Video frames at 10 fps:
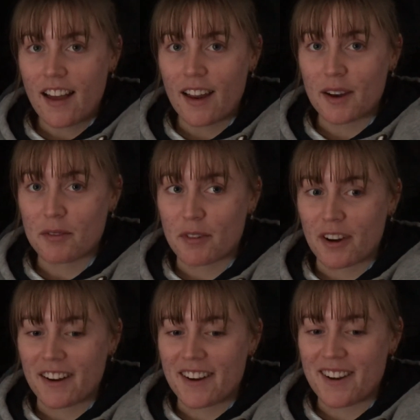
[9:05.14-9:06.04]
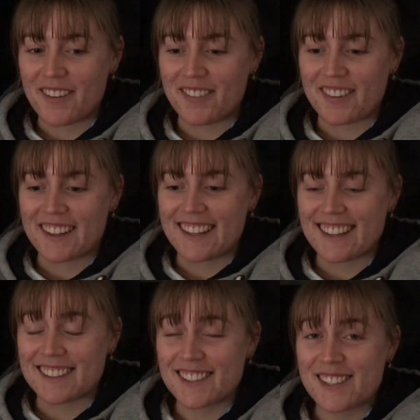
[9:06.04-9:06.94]
And I'm very comfy.
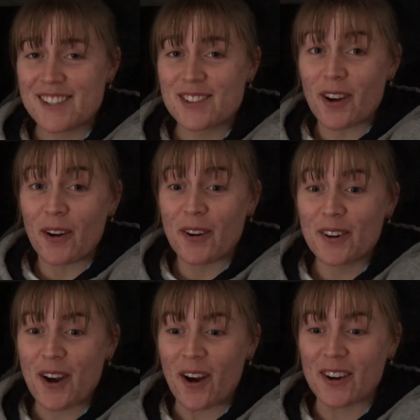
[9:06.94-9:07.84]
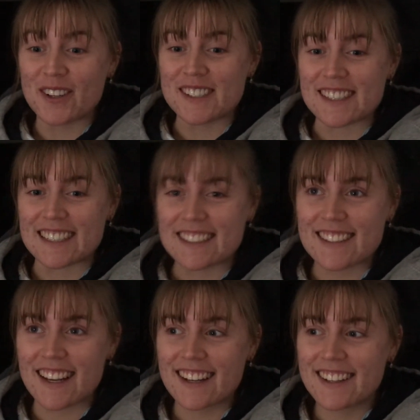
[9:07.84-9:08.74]
This is so cozy. It's
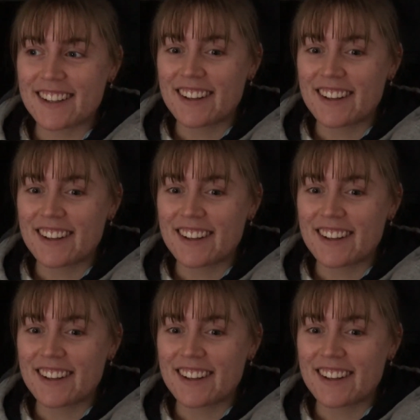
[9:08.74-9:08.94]
like,